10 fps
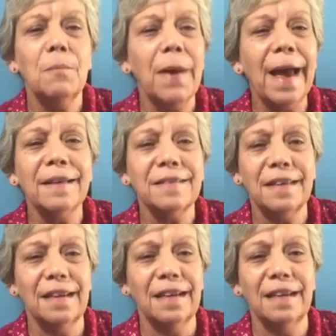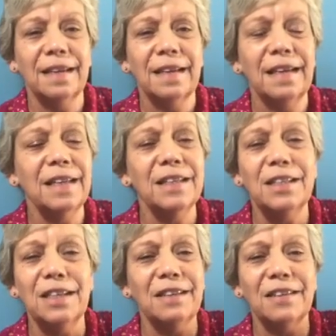basking in
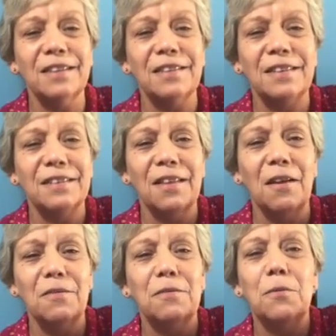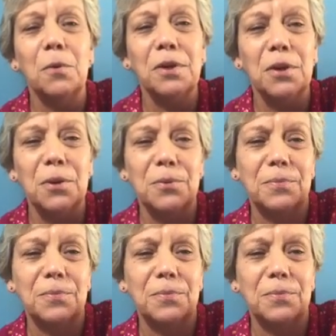Jesus' love for you.